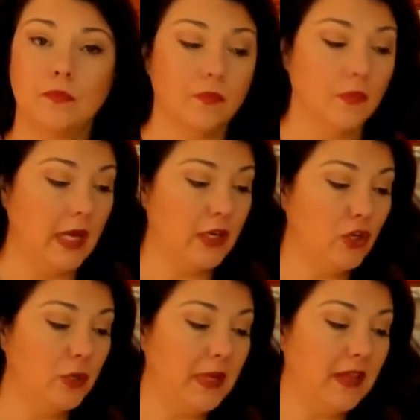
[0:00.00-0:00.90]
It
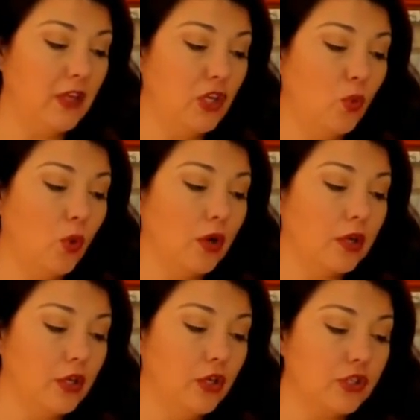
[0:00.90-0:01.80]
could be that
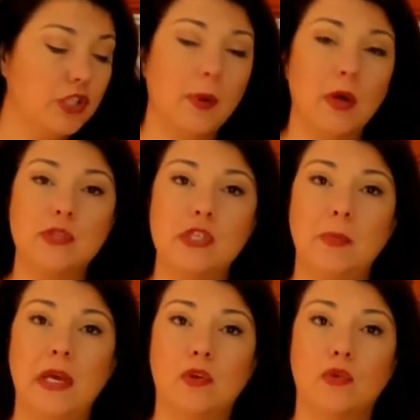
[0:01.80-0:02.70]
you're supposed to
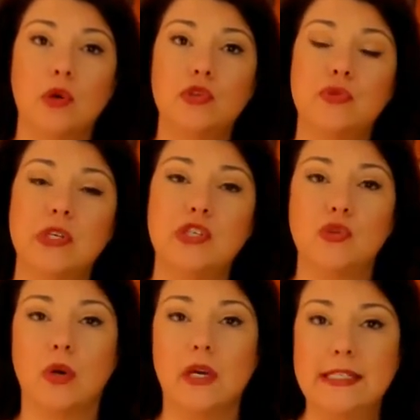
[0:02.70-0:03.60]
be a grocery
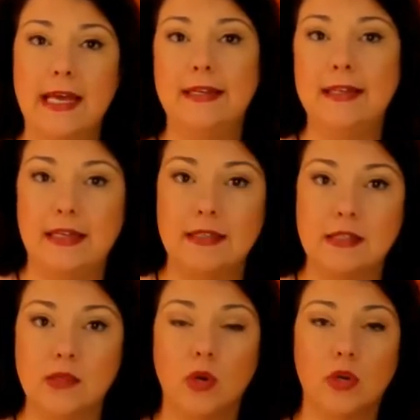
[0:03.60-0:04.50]
store attendant
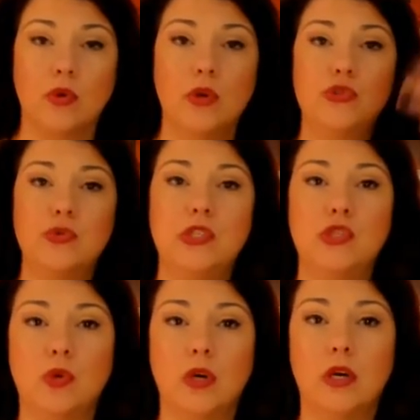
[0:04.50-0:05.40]
or a grocery
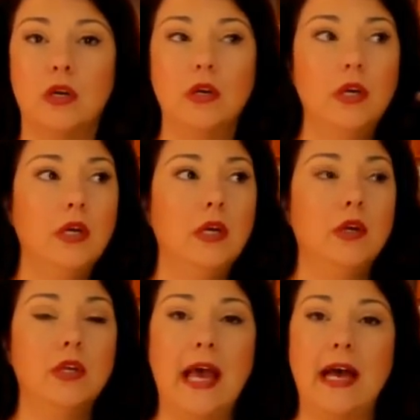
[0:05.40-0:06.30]
store
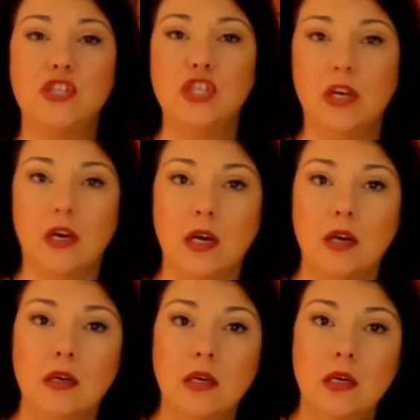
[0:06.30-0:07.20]
cashier,
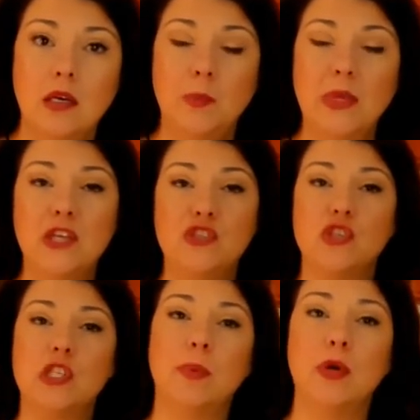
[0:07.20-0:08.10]
because you're
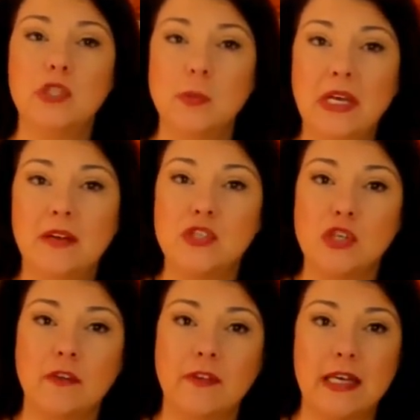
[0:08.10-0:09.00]
supposed to be of
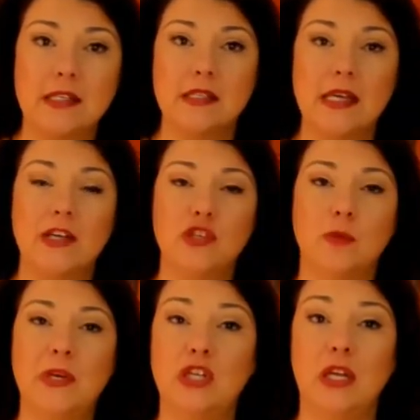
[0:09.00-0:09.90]
service as your
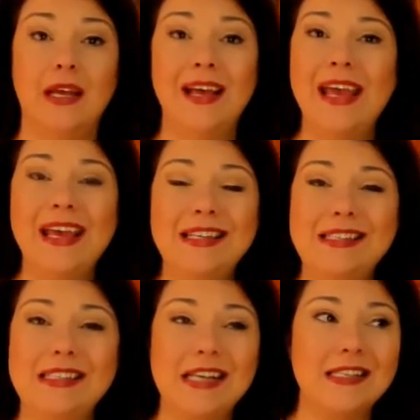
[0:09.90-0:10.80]
mission. It
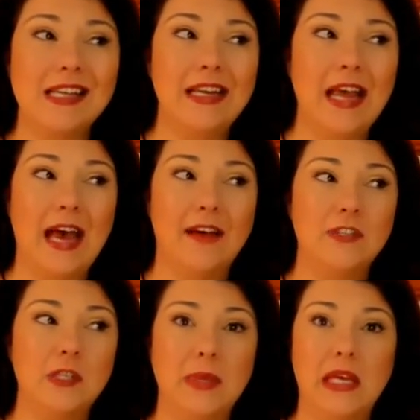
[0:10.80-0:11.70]
doesn't have
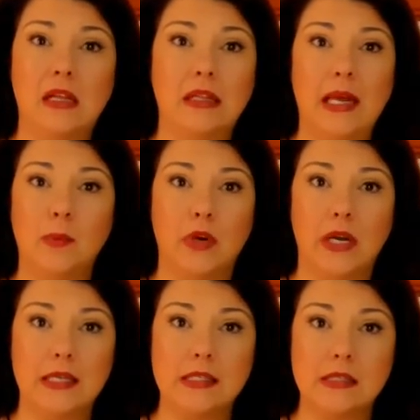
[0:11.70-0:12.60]
to be
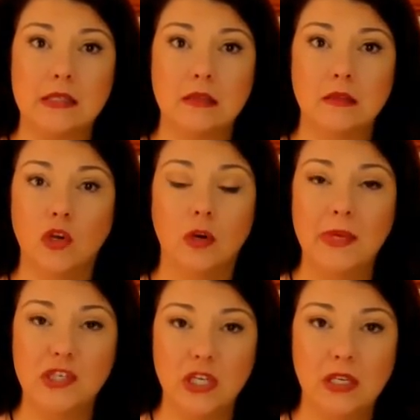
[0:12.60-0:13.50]
glamorous. Your
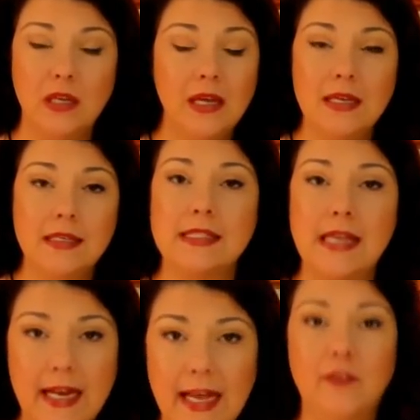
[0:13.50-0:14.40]
mission does
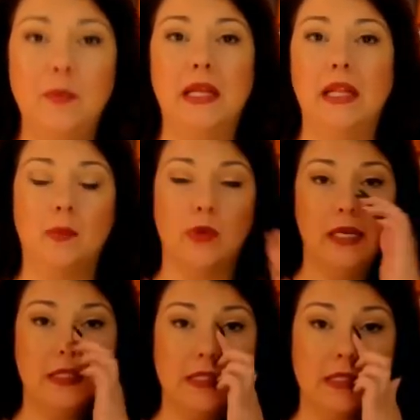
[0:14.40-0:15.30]
not have to be glamorous.